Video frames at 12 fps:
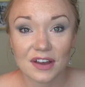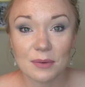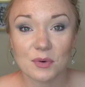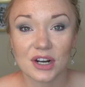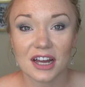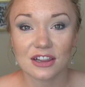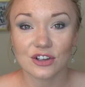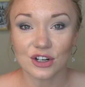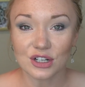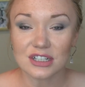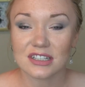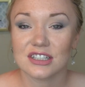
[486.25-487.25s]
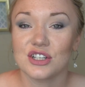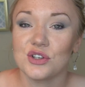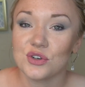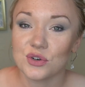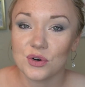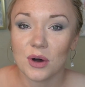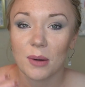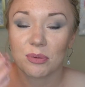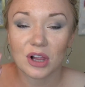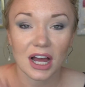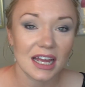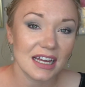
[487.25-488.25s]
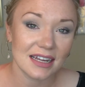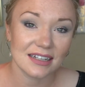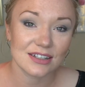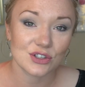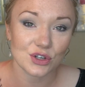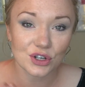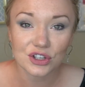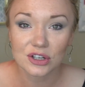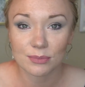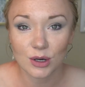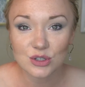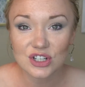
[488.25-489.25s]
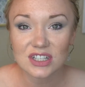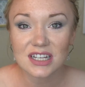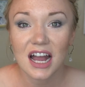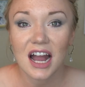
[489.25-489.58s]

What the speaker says: And when I learned to apply it in circular motions,